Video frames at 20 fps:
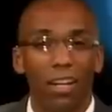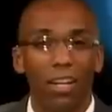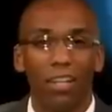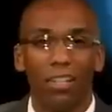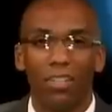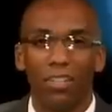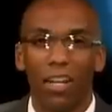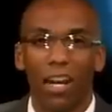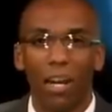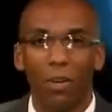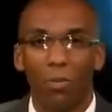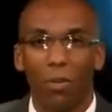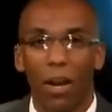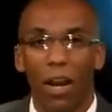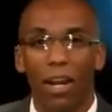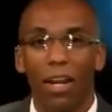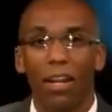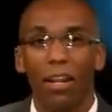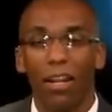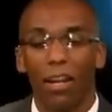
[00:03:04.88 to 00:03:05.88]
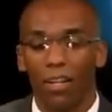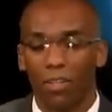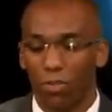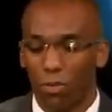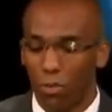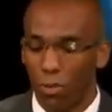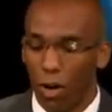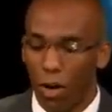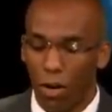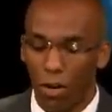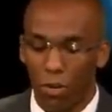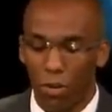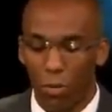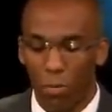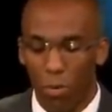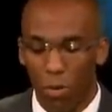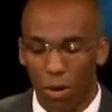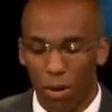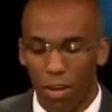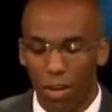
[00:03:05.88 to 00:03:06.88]
It's not right. And as the
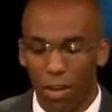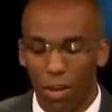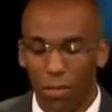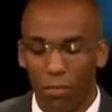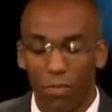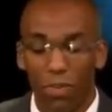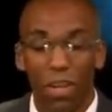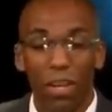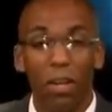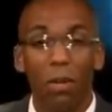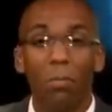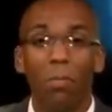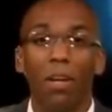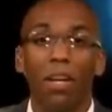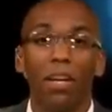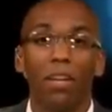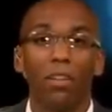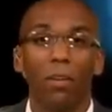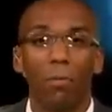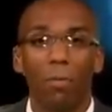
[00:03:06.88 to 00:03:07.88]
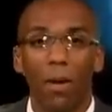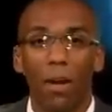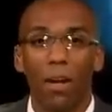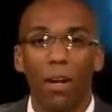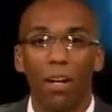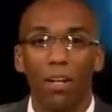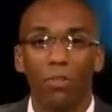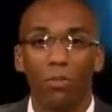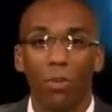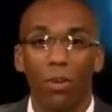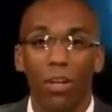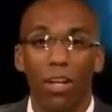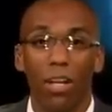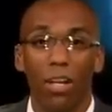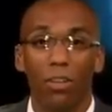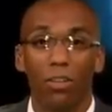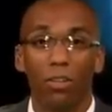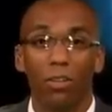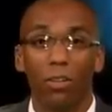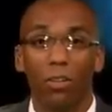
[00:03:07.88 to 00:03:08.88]
article pointed out, many of the parents were
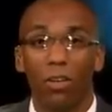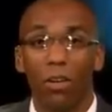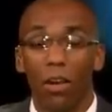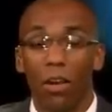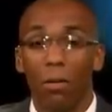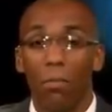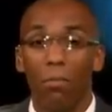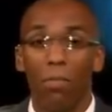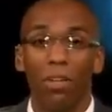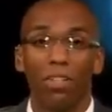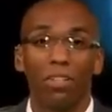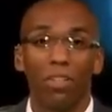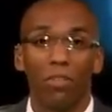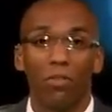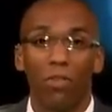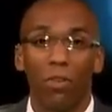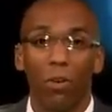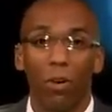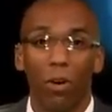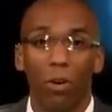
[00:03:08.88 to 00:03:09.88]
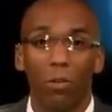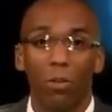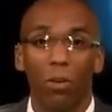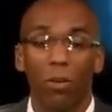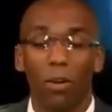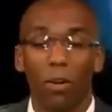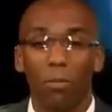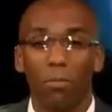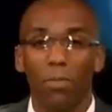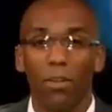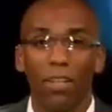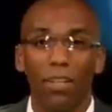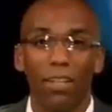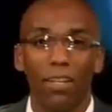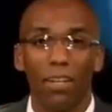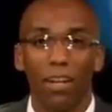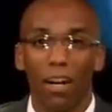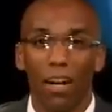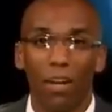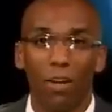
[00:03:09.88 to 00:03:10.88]
either misinformed or
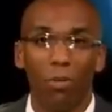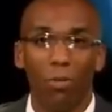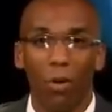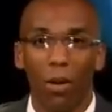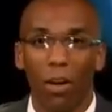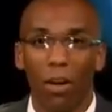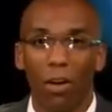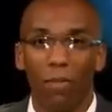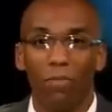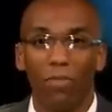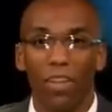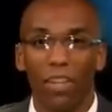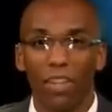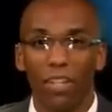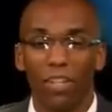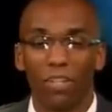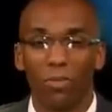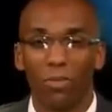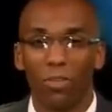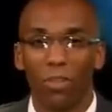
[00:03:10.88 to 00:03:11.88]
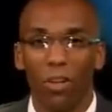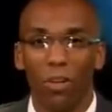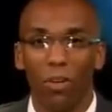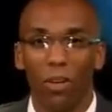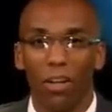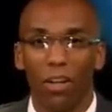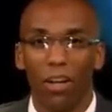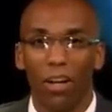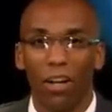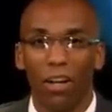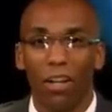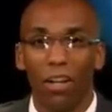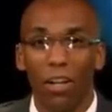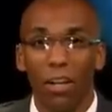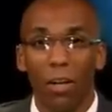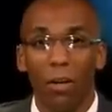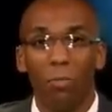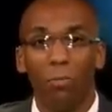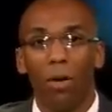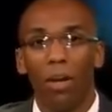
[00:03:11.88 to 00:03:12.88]
completely unaware that this was going on.
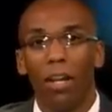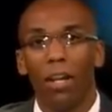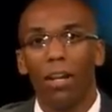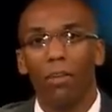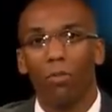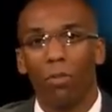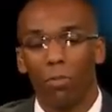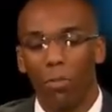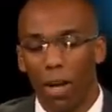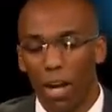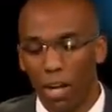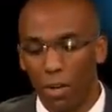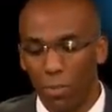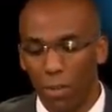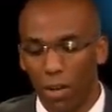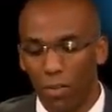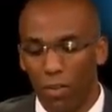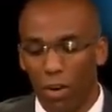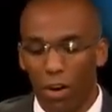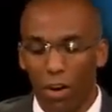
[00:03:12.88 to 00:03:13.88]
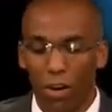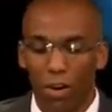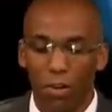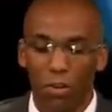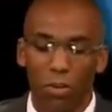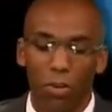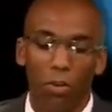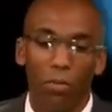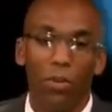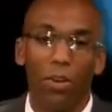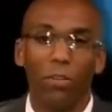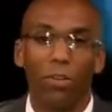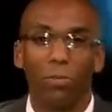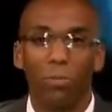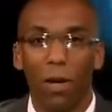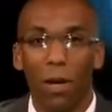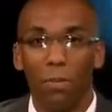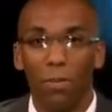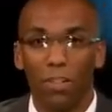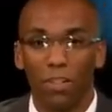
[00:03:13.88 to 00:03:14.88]
But it reminded me of an article that was
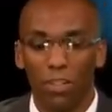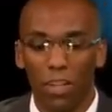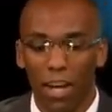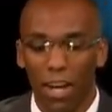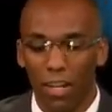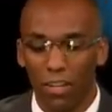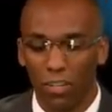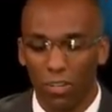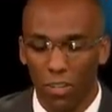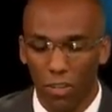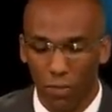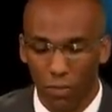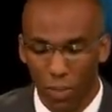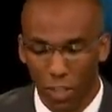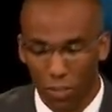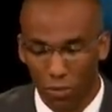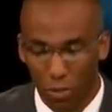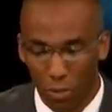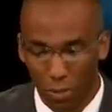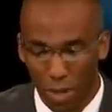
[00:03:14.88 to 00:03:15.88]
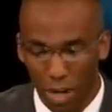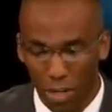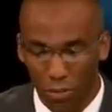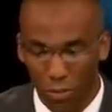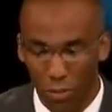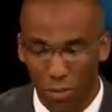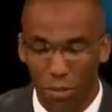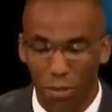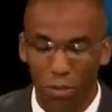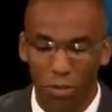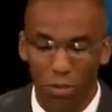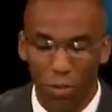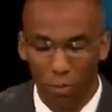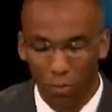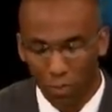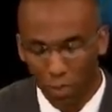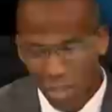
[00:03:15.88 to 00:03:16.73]
published last year, this from Natural News,